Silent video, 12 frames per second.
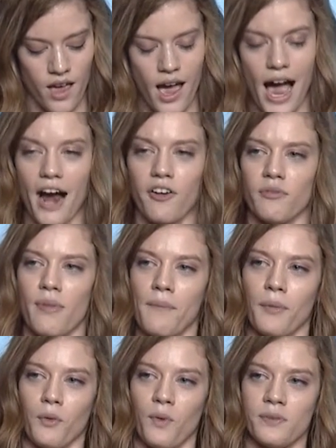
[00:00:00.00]
I
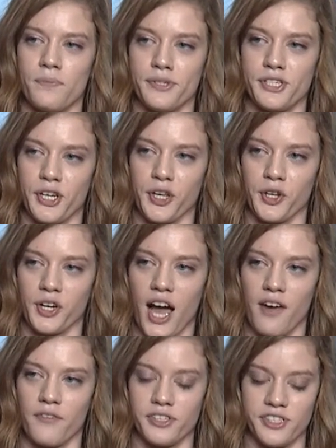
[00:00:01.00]
remember one particular
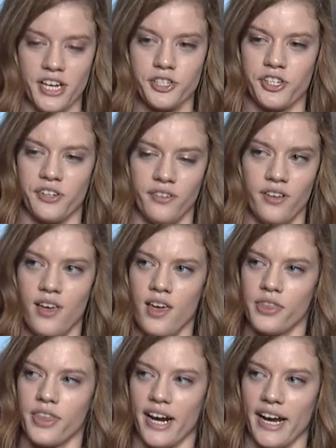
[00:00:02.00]
conversation
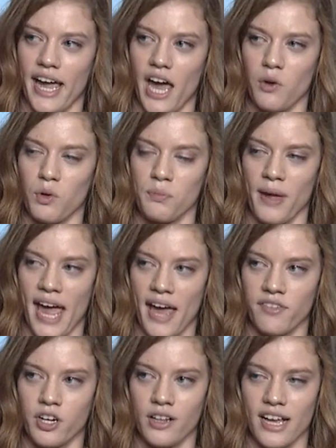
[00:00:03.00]
that I had with my
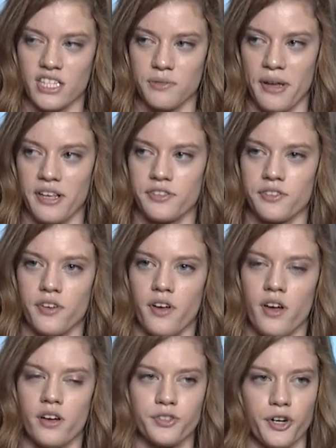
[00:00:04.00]
AVID classmates
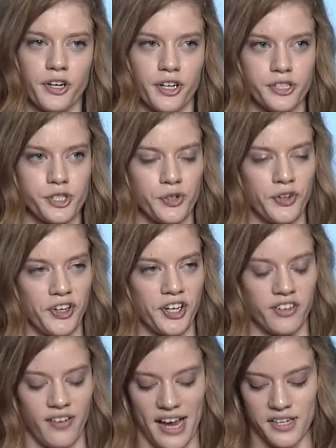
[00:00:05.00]
during our junior year
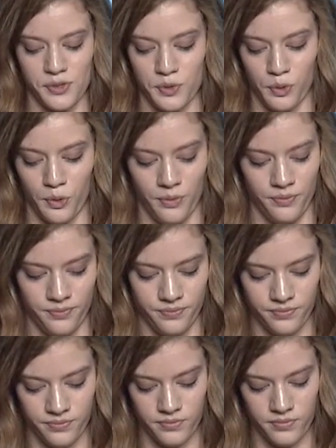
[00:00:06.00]
of high school.
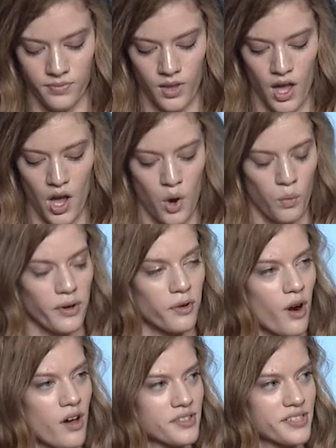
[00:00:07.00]
We were
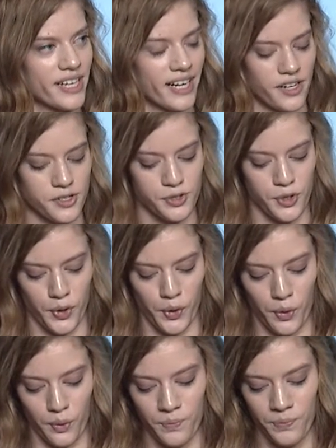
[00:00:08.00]
all sitting in a
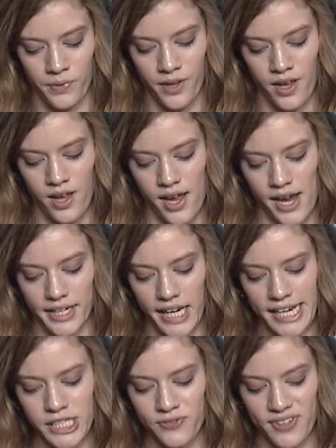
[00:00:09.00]
circle, and
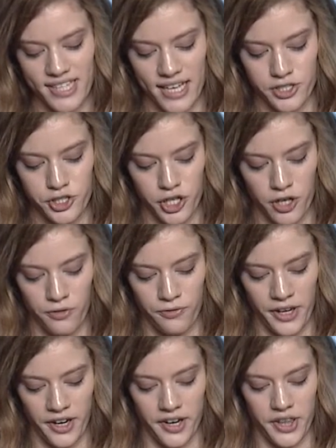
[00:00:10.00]
each of us had to share a
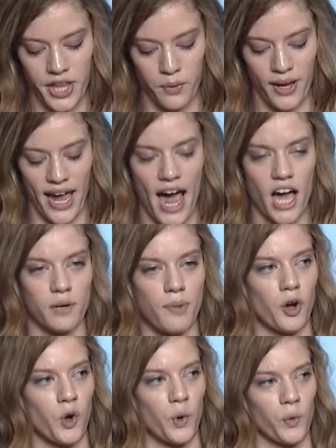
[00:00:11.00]
fear that we had
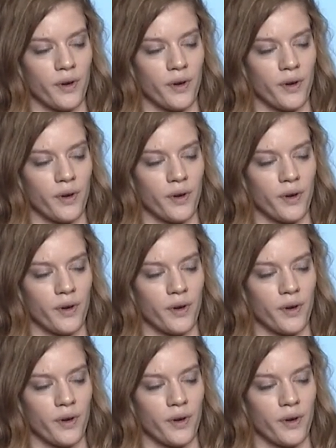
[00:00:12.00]
about going